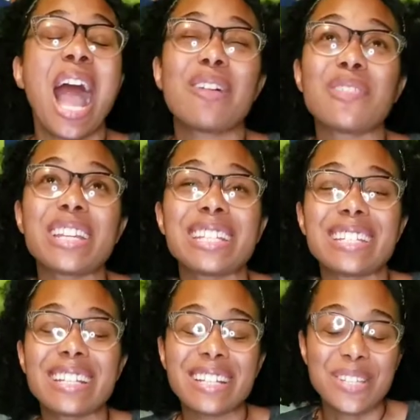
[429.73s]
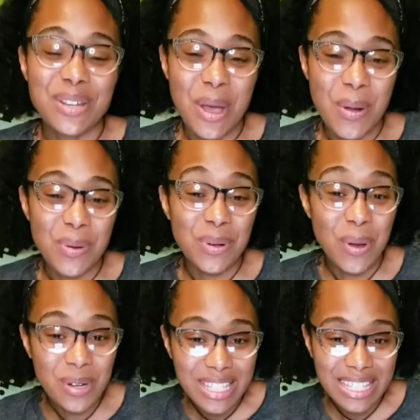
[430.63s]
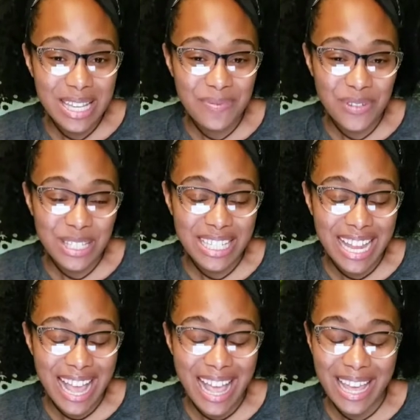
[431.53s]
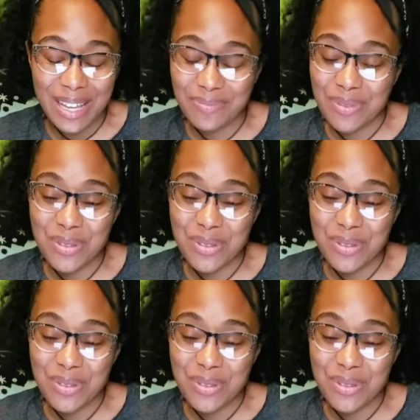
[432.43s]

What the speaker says: I'm ready to, you know, go to sleep for tonight.